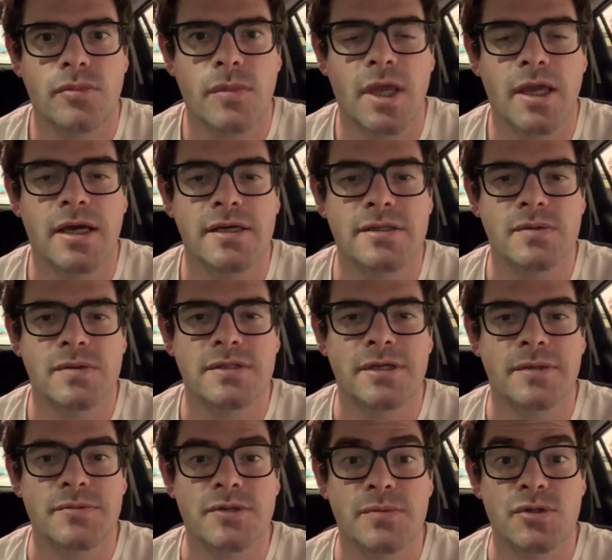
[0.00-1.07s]
Hey guys, what's
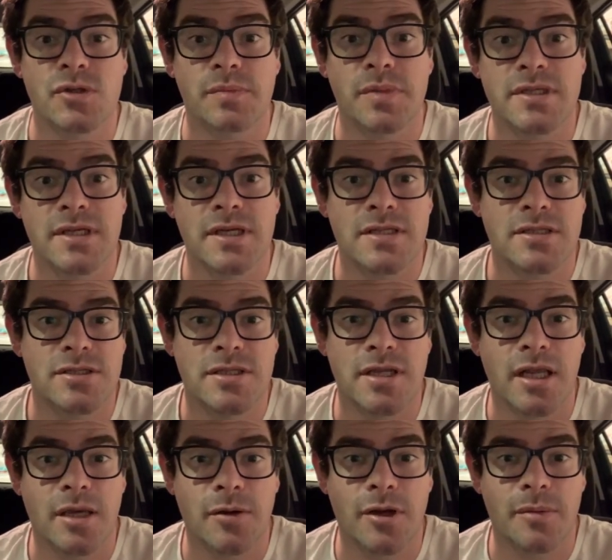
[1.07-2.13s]
up? So I'm super excited.
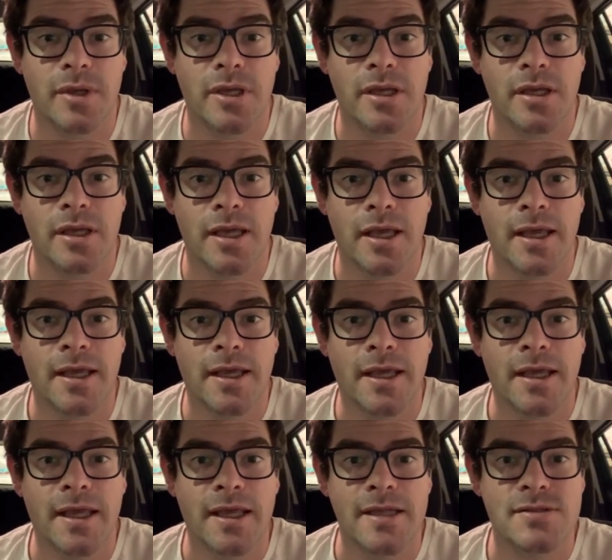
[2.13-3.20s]
Today I'm going to be
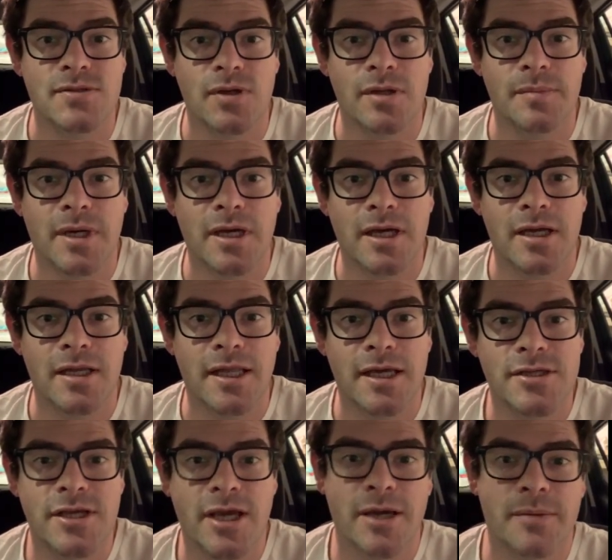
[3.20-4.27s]
installing my
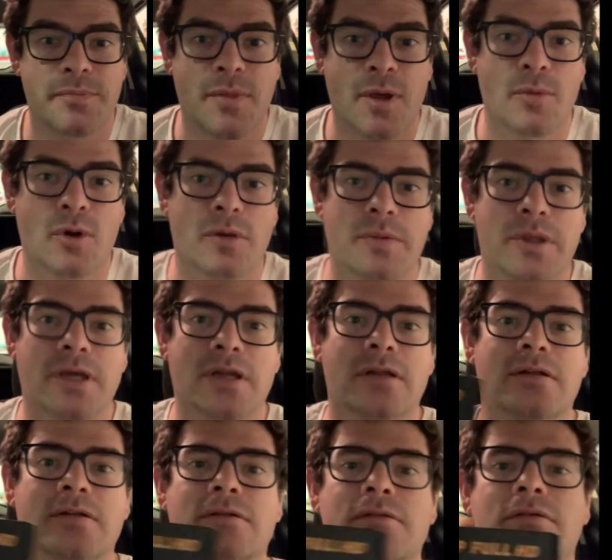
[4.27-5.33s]
dash cam. I bought me a
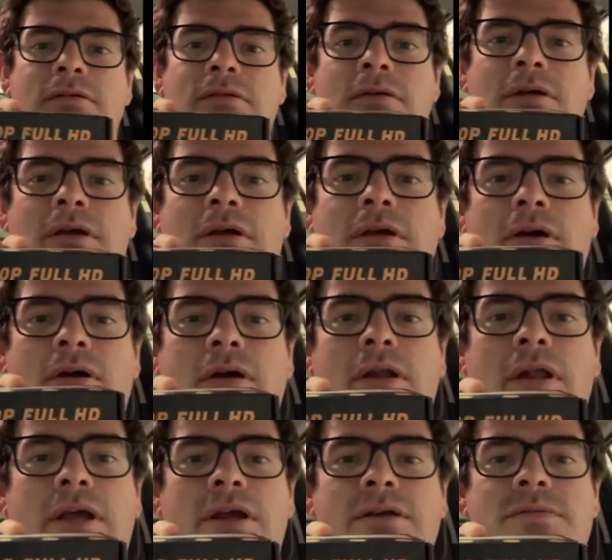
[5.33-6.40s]
little
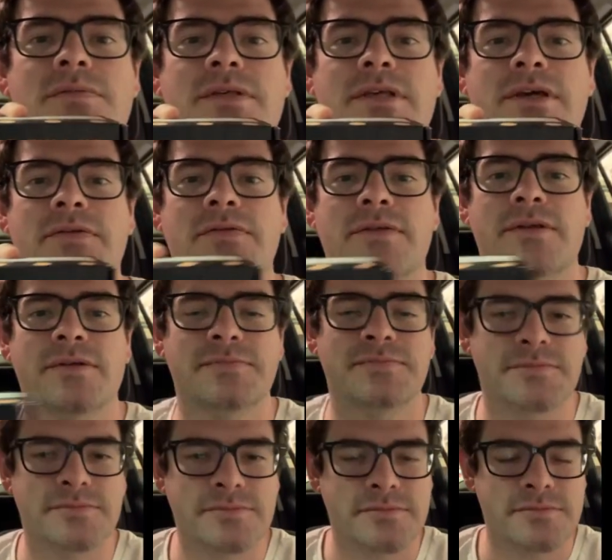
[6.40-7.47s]
early Christmas gift.
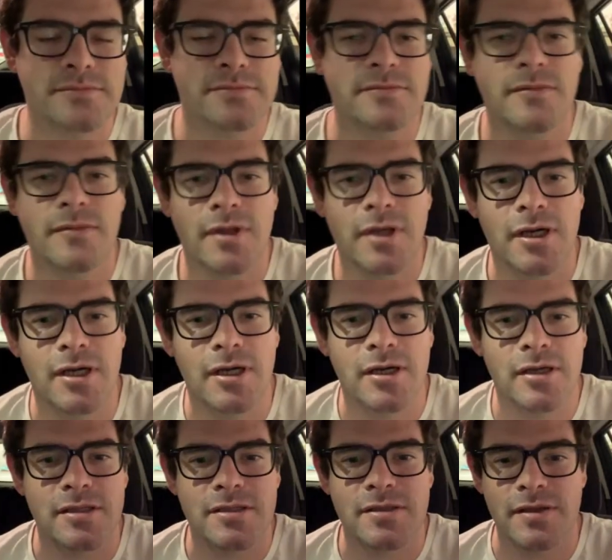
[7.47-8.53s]

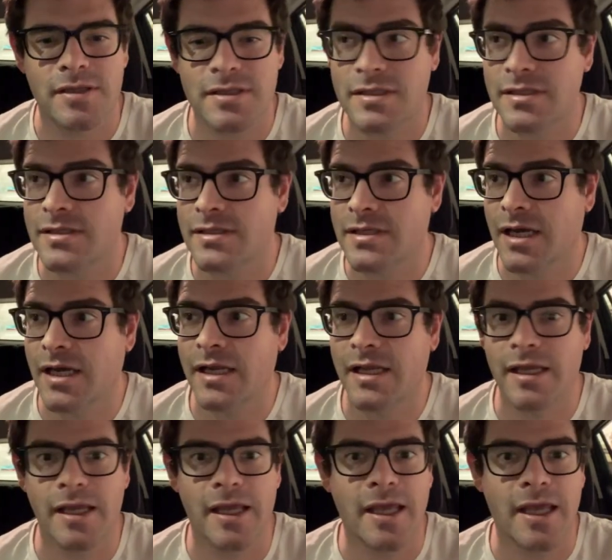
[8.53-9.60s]
It's
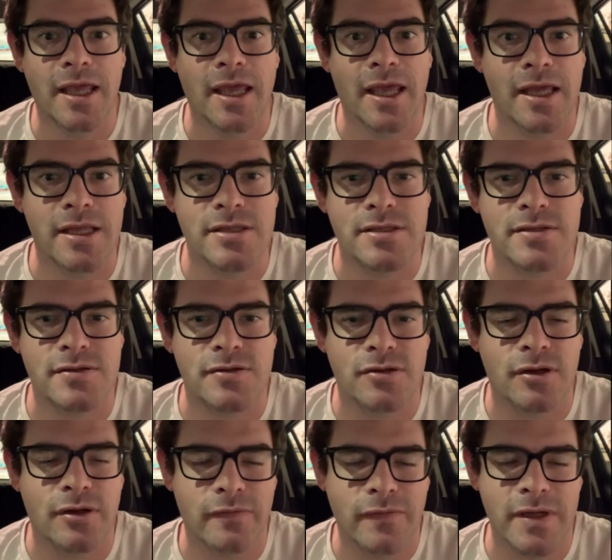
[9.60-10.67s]
tiny. It's
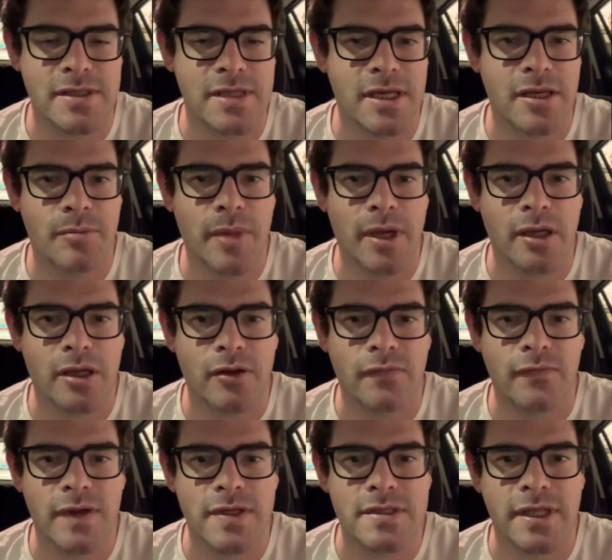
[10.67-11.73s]
got a front and back
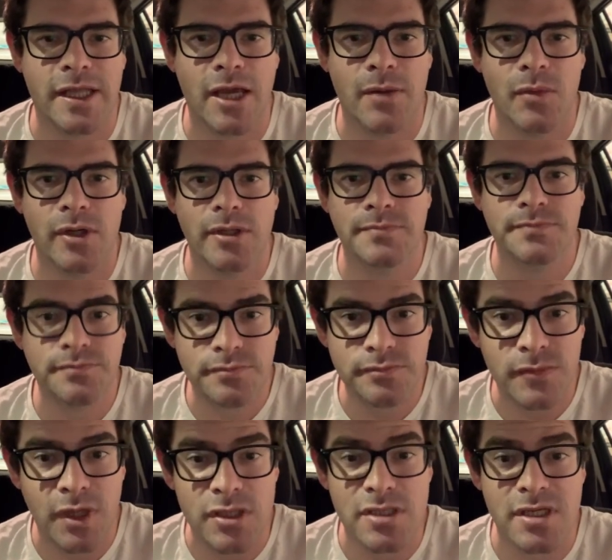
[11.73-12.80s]
facing camera.
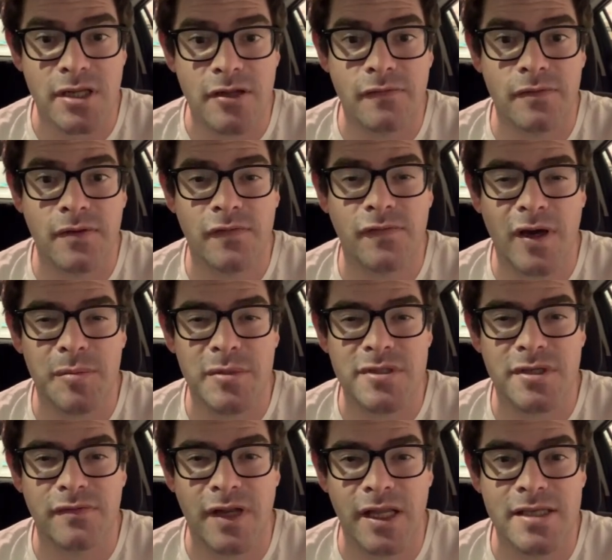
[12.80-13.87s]
I just need to find
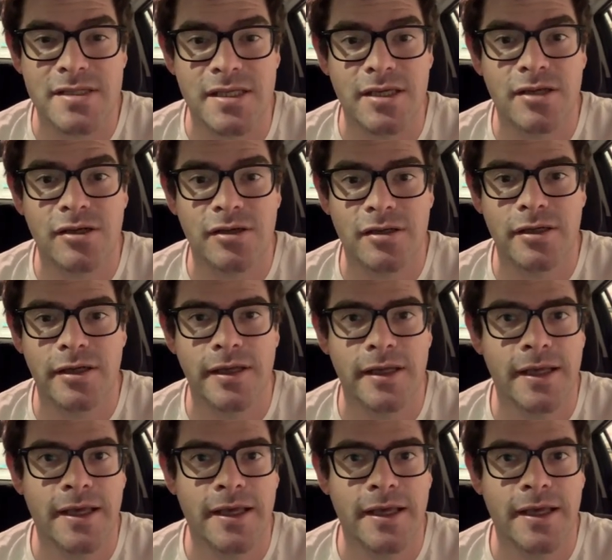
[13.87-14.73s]
myself an SD card.